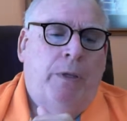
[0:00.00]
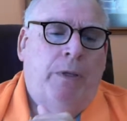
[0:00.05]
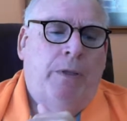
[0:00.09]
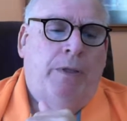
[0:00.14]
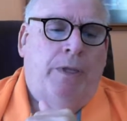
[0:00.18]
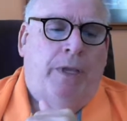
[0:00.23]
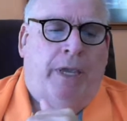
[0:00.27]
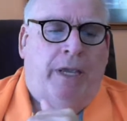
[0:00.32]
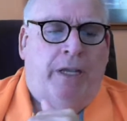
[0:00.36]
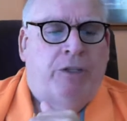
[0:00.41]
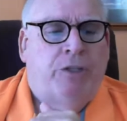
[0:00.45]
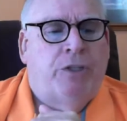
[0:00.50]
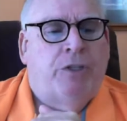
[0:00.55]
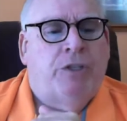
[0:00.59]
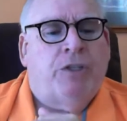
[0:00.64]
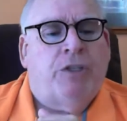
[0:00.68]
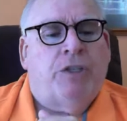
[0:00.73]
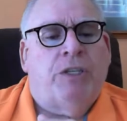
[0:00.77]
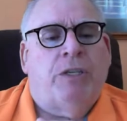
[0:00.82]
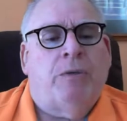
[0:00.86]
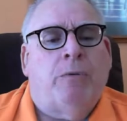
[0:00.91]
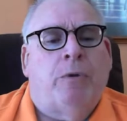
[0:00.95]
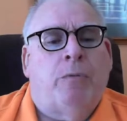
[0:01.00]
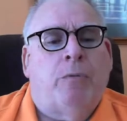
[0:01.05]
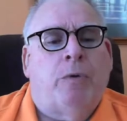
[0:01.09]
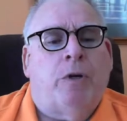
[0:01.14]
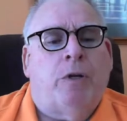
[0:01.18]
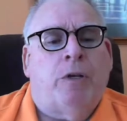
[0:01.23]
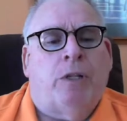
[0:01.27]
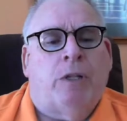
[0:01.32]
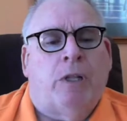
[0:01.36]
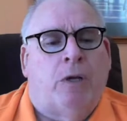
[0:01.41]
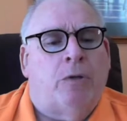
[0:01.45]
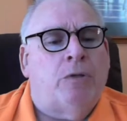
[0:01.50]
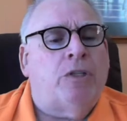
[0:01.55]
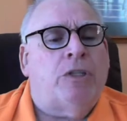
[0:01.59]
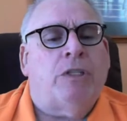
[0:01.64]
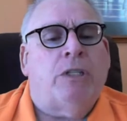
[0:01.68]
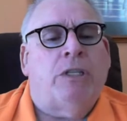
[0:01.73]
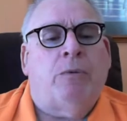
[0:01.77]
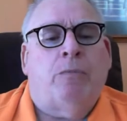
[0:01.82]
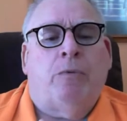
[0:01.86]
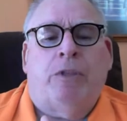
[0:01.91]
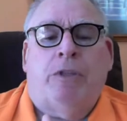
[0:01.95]
The agency will work
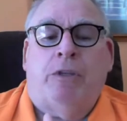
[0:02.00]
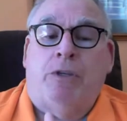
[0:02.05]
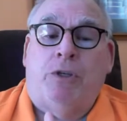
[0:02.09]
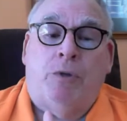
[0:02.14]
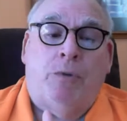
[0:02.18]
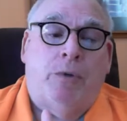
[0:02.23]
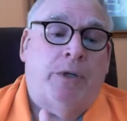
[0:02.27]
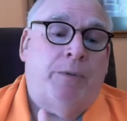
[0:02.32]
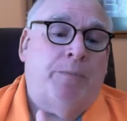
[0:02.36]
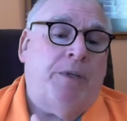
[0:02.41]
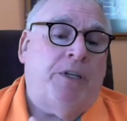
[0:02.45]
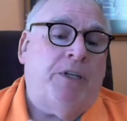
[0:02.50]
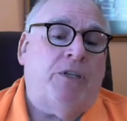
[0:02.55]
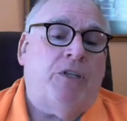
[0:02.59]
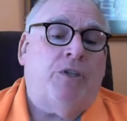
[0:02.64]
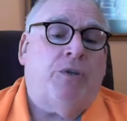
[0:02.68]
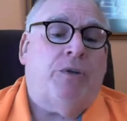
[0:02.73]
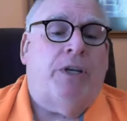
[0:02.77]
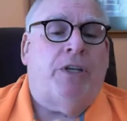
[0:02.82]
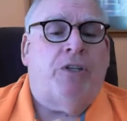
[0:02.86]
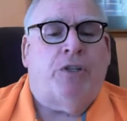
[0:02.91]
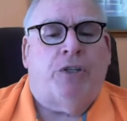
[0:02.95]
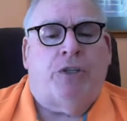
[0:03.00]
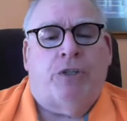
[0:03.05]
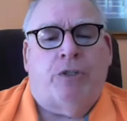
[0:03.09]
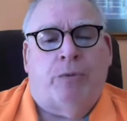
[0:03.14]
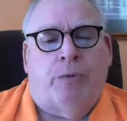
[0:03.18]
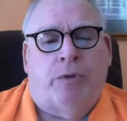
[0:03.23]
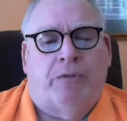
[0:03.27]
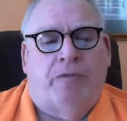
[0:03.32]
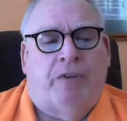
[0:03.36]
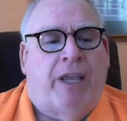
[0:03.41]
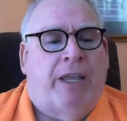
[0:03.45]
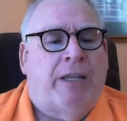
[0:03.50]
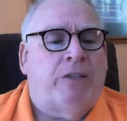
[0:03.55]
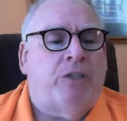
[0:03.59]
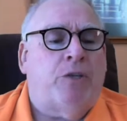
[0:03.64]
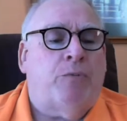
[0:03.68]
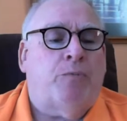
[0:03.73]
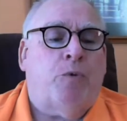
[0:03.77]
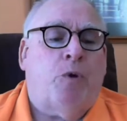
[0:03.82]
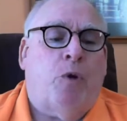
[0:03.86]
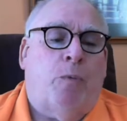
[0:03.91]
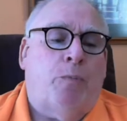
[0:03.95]
closely with the new administration to advance
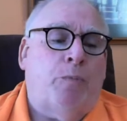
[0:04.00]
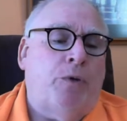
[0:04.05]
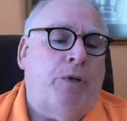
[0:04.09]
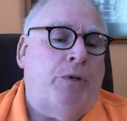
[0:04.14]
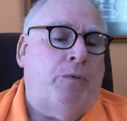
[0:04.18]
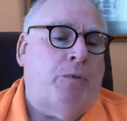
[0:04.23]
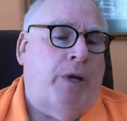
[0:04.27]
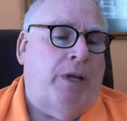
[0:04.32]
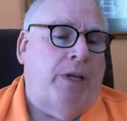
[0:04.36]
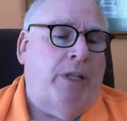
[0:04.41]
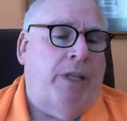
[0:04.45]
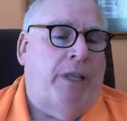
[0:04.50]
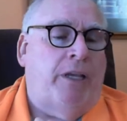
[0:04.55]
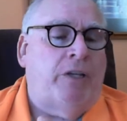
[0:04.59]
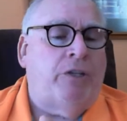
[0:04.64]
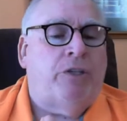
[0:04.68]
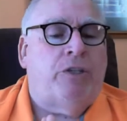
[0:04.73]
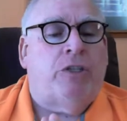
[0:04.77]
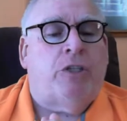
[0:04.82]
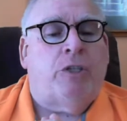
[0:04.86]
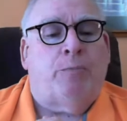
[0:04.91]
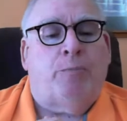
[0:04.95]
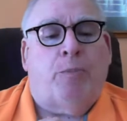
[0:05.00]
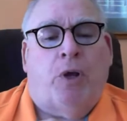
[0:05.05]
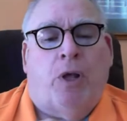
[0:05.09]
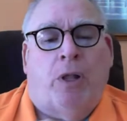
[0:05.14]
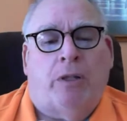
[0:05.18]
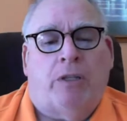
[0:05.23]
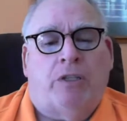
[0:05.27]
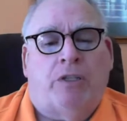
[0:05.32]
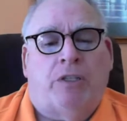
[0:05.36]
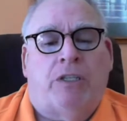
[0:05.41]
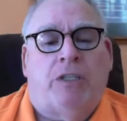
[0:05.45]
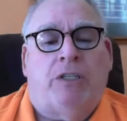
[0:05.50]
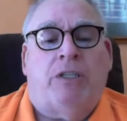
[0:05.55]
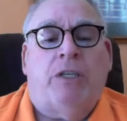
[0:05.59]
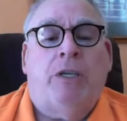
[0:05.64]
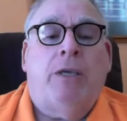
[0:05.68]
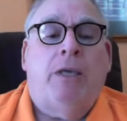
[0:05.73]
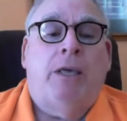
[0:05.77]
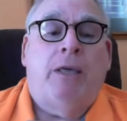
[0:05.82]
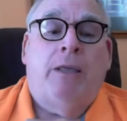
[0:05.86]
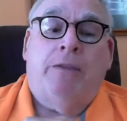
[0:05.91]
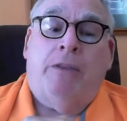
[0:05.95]
appropriate regulations and
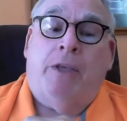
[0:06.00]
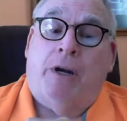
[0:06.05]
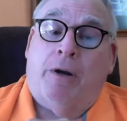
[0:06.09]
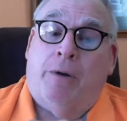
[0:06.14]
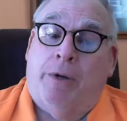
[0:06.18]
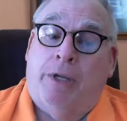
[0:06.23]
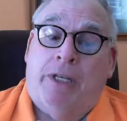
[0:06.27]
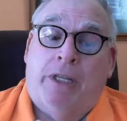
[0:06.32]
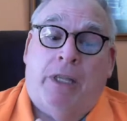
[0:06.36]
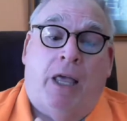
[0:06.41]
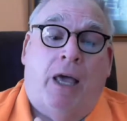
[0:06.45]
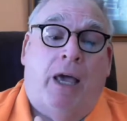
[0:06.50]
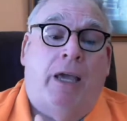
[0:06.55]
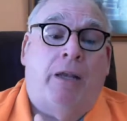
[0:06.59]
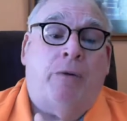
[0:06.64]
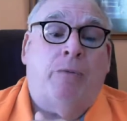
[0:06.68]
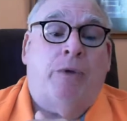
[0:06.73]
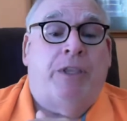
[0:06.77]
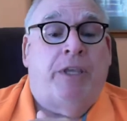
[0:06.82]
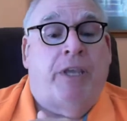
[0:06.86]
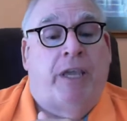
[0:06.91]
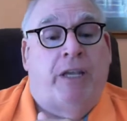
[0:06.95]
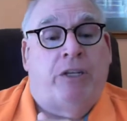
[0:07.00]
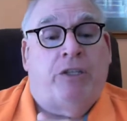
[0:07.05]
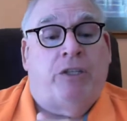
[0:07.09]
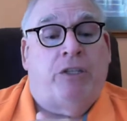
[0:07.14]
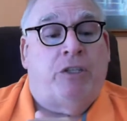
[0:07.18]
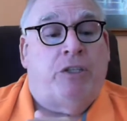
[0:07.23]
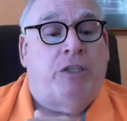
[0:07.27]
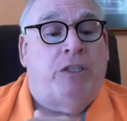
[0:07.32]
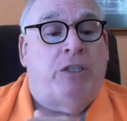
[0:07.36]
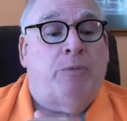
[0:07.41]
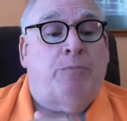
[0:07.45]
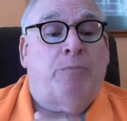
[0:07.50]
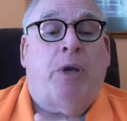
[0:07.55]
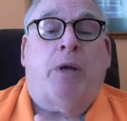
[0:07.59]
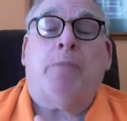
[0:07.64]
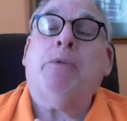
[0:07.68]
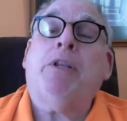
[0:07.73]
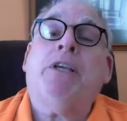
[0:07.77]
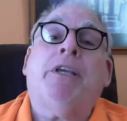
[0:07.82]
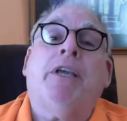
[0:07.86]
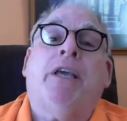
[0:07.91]
policies that are in line with the agency's public